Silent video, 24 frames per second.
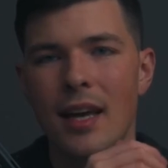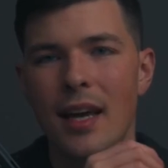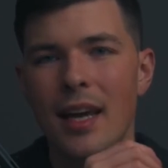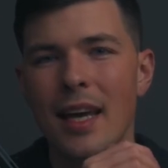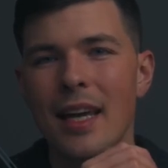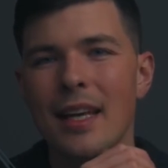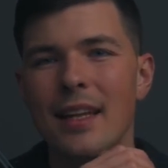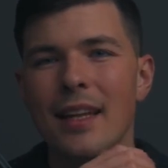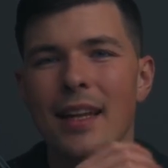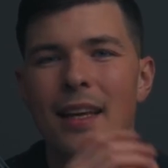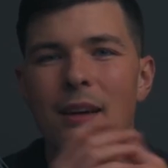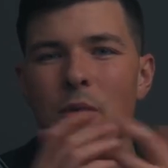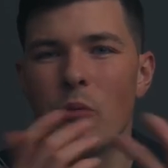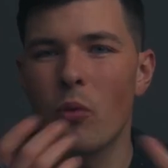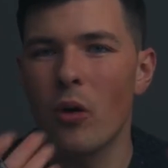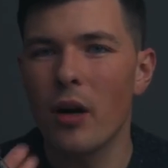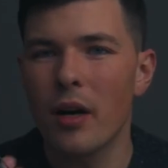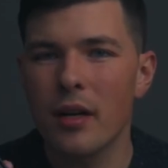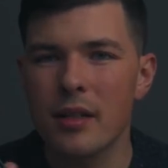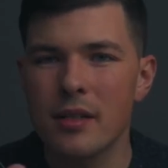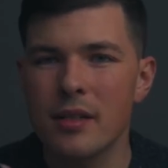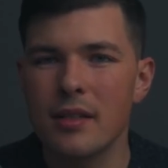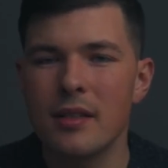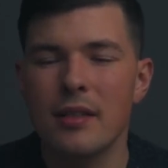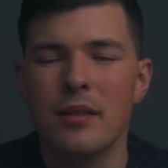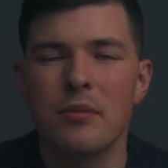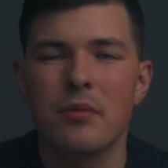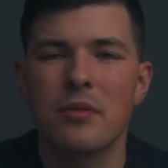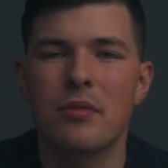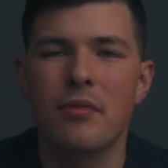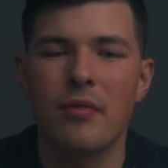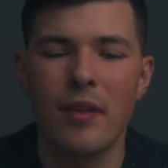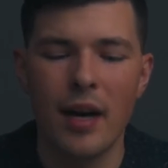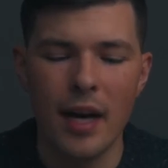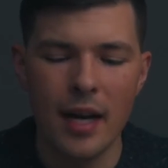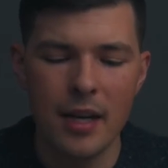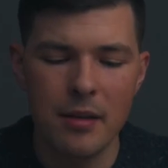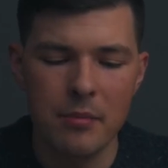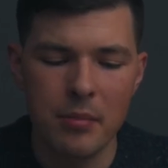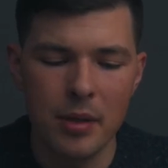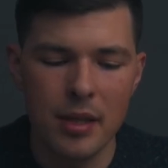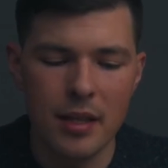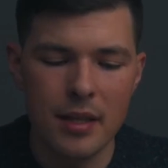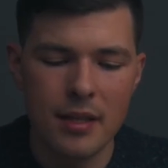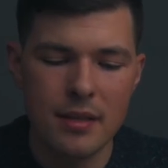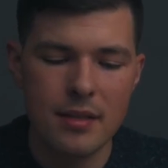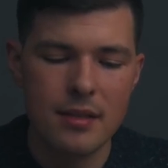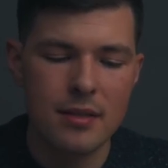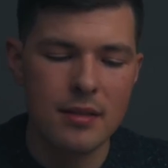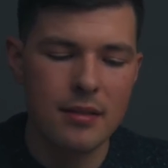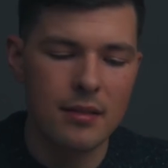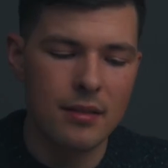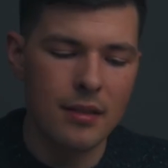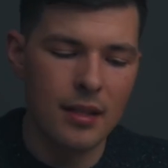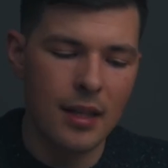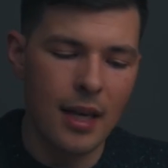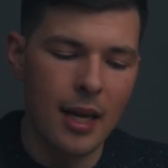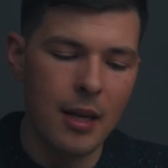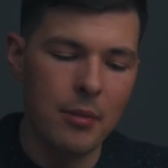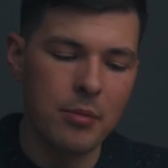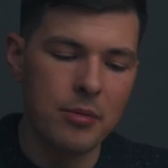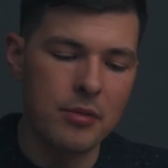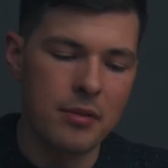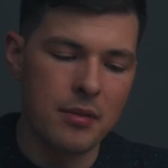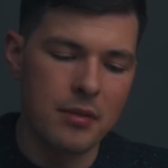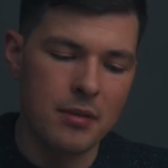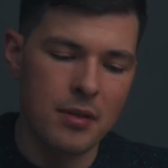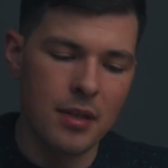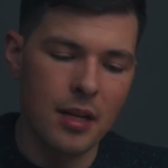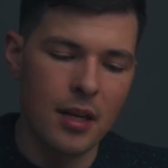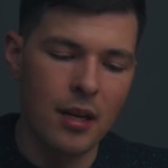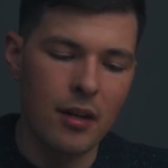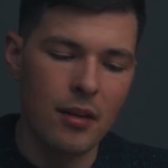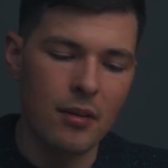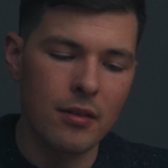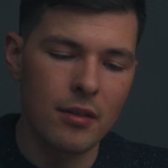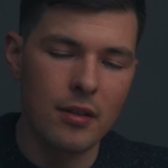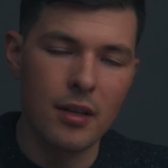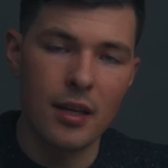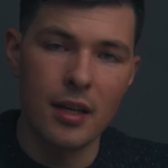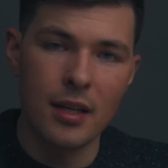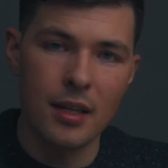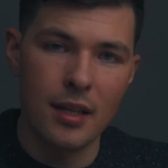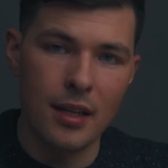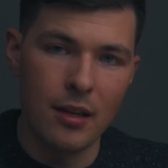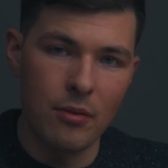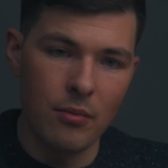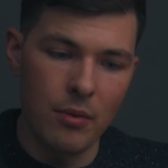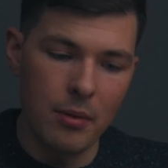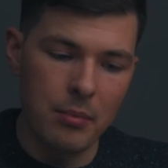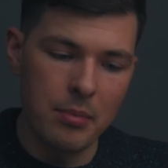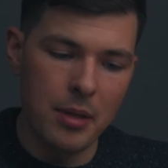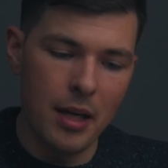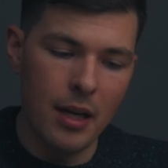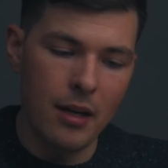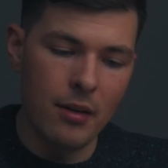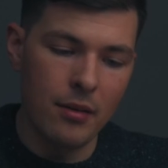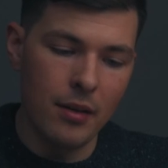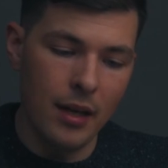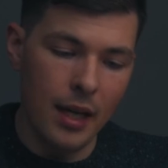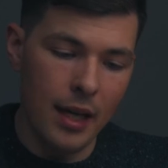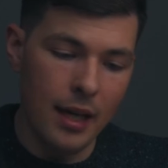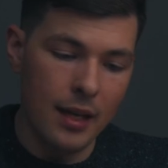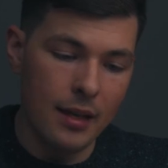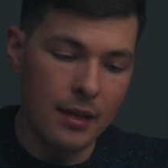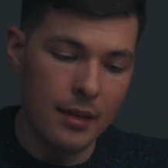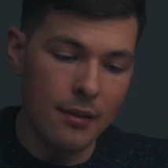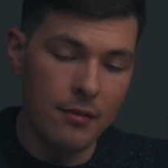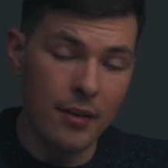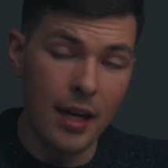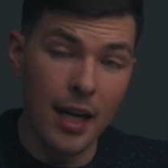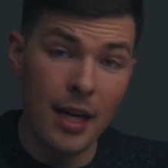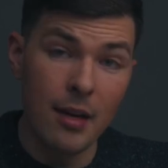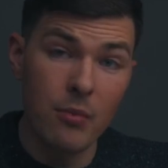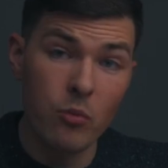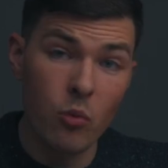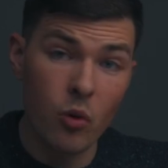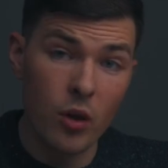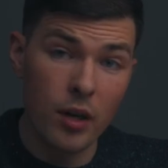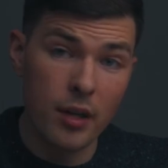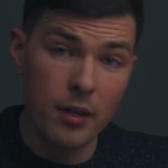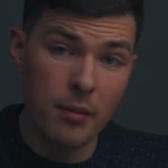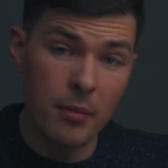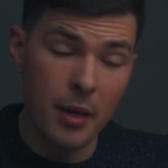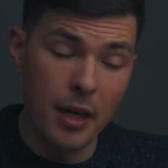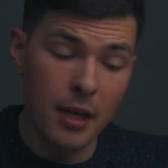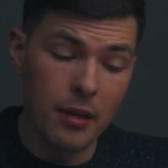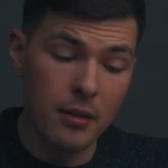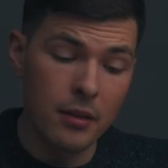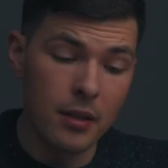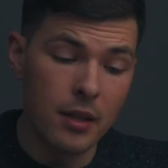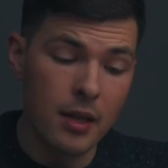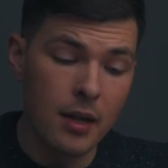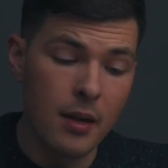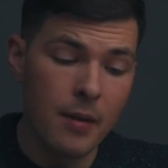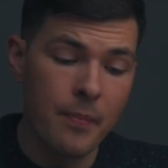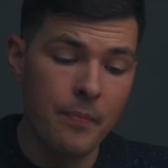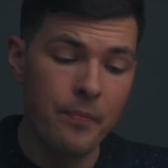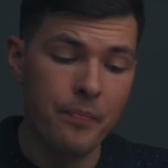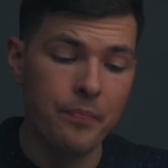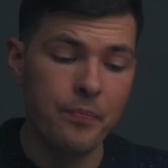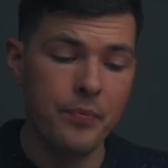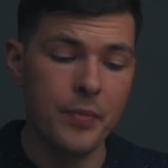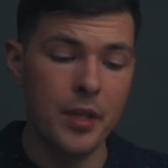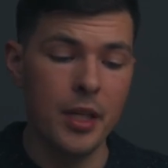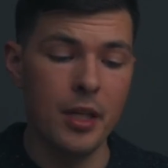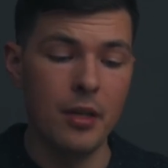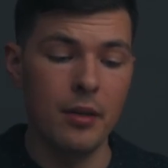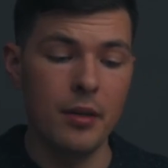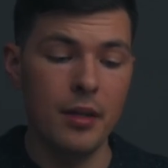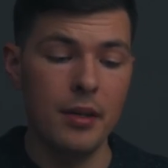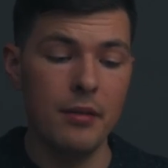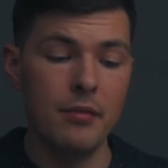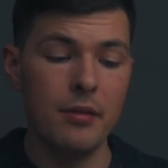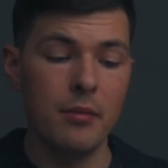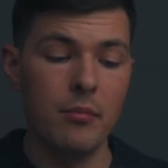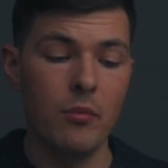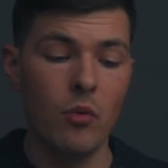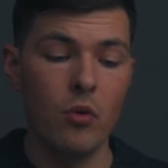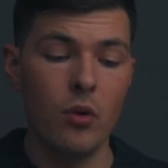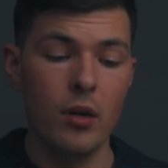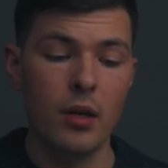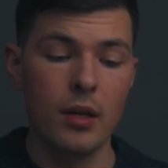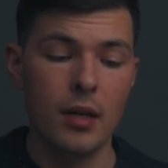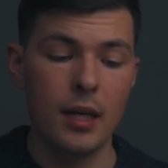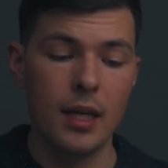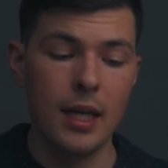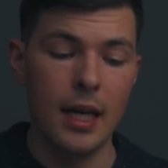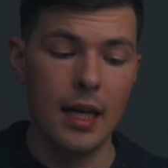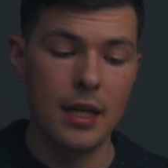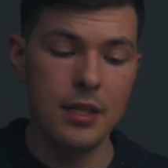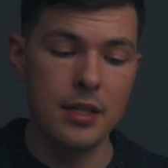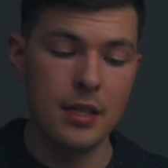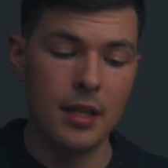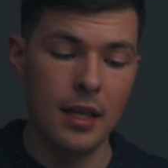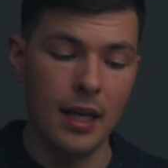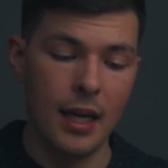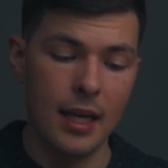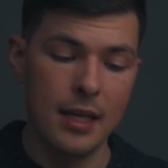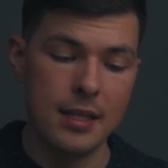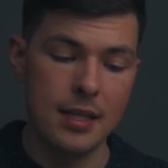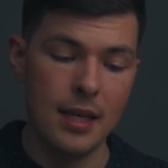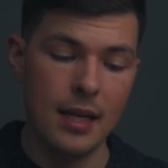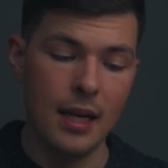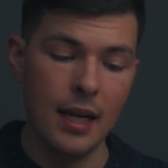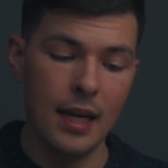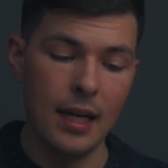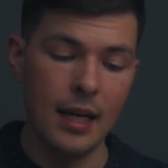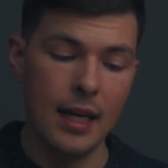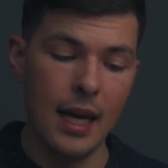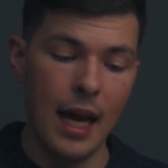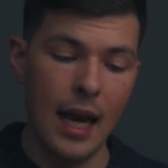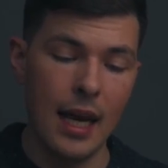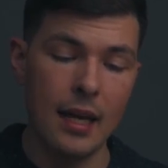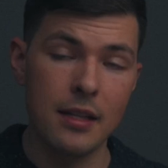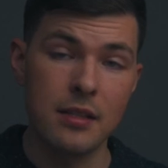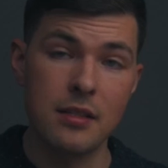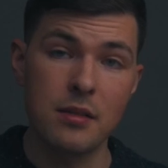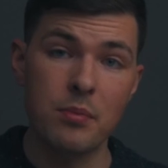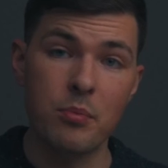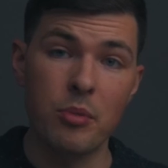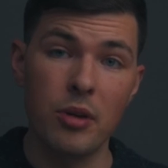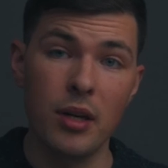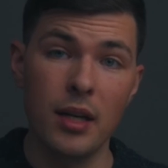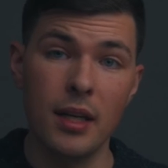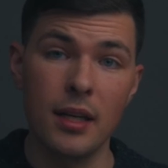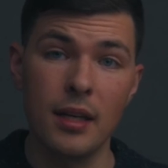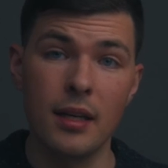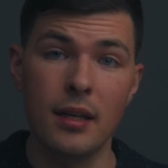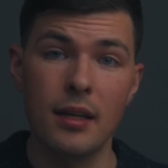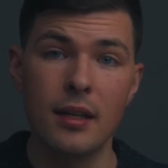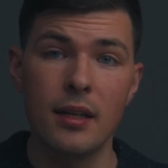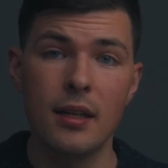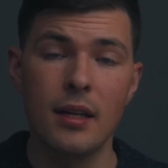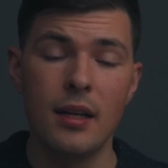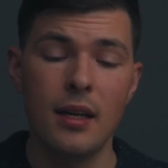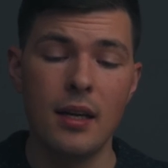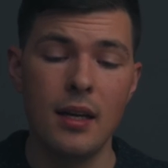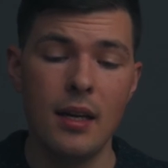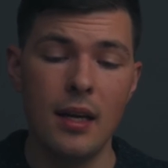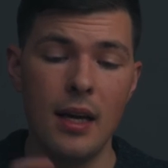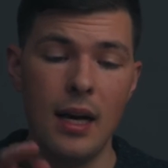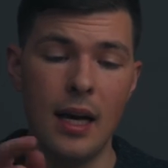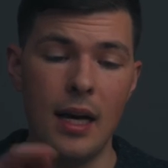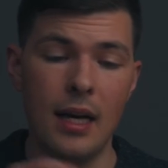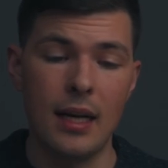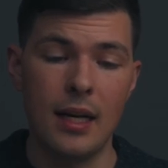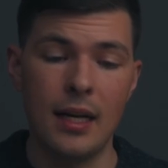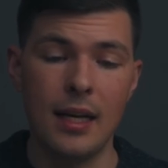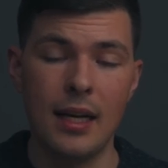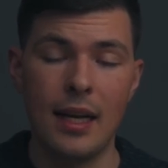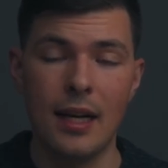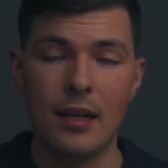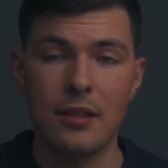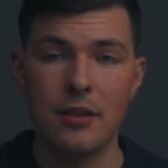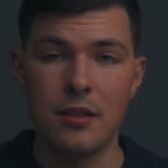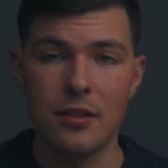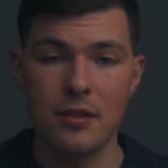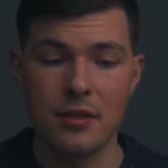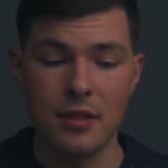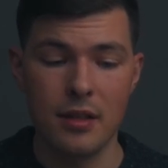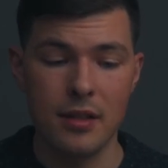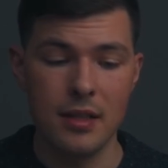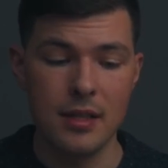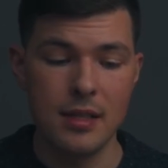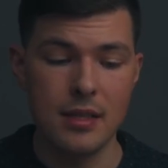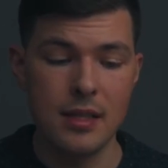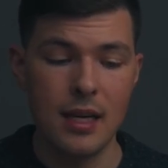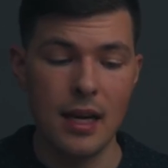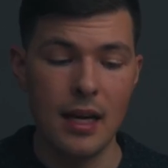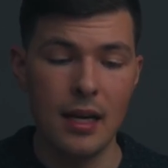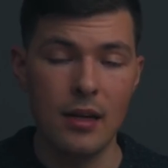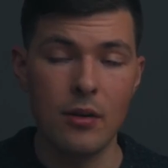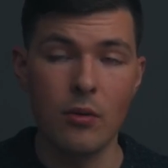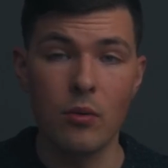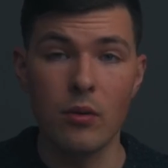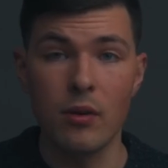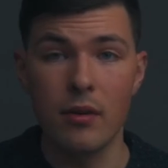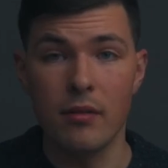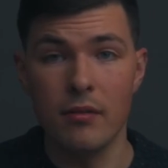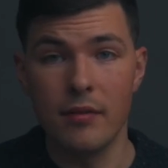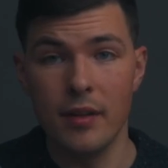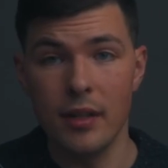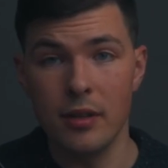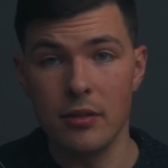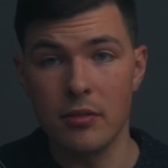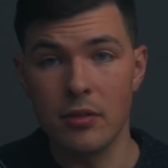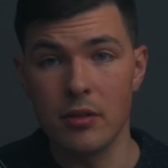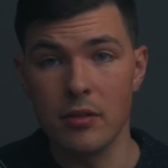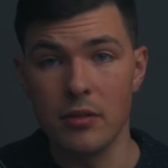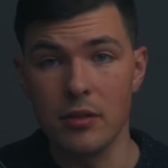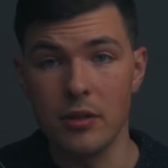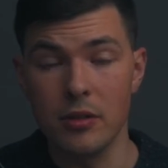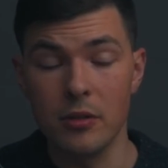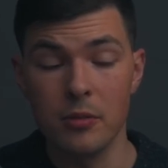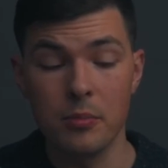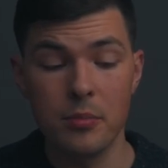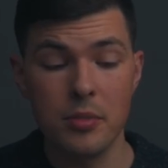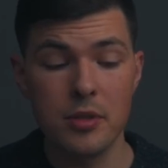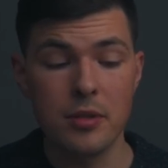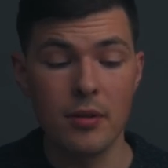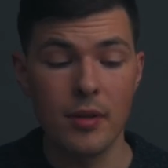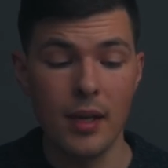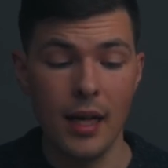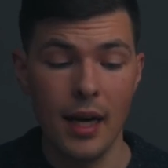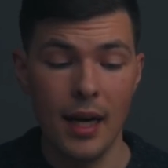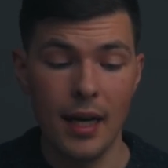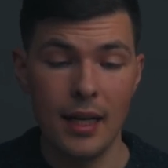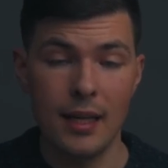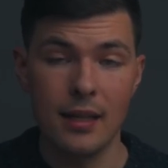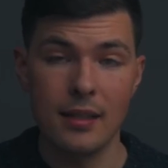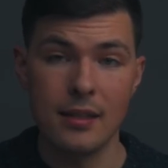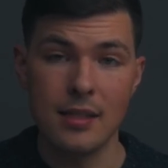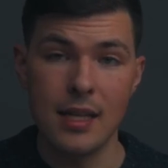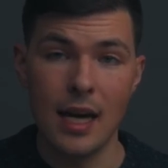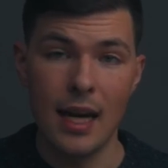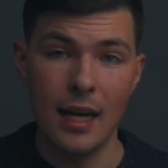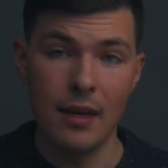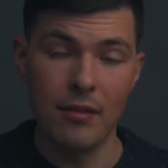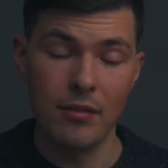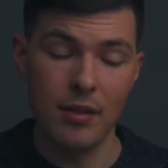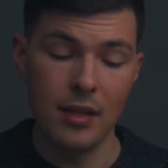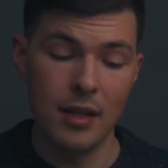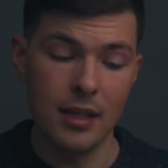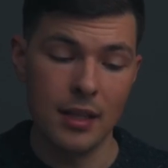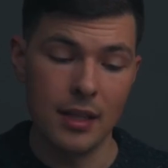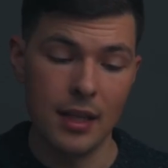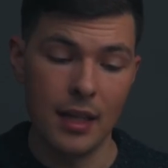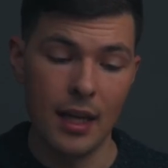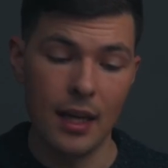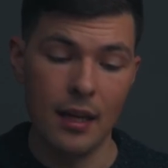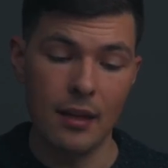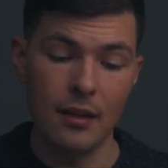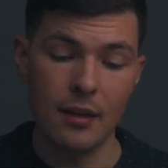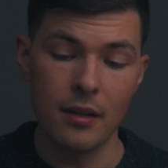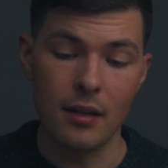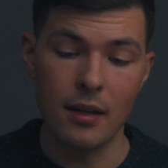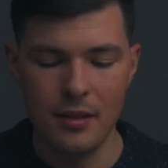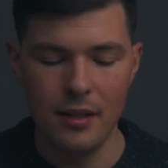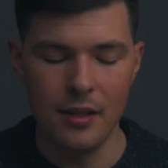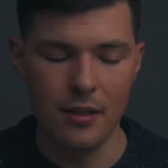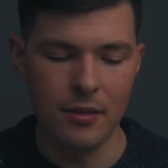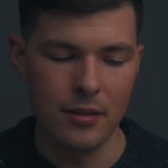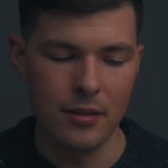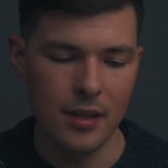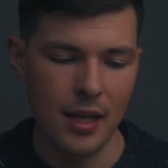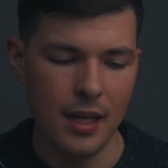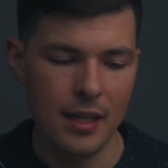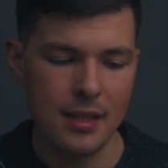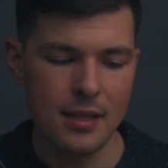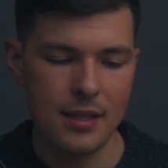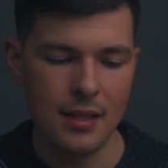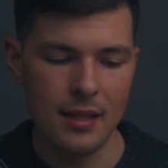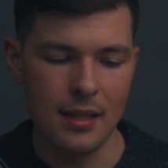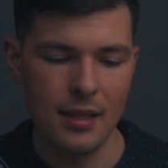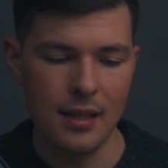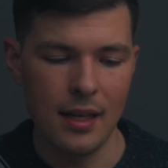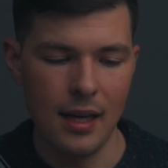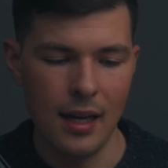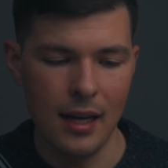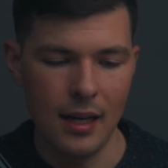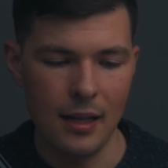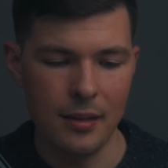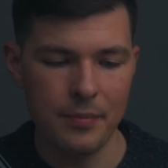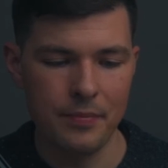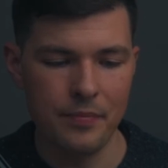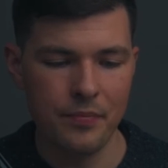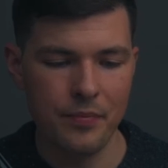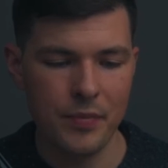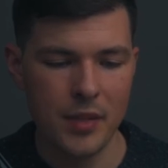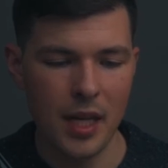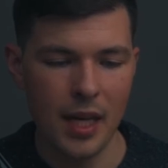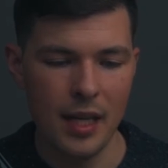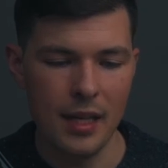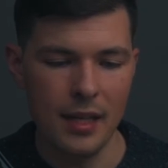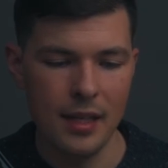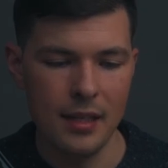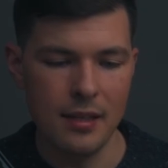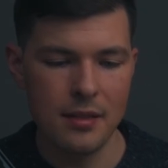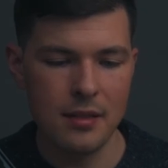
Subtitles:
It like worked, it was fine, but the cables are secure, they're not gonna get ripped out. And if I am worried about, you know, even more connection, like I said, I can add SmallRig connectors on this side or a Velcro loop so that I can tie everything together, you know, nice and tidy.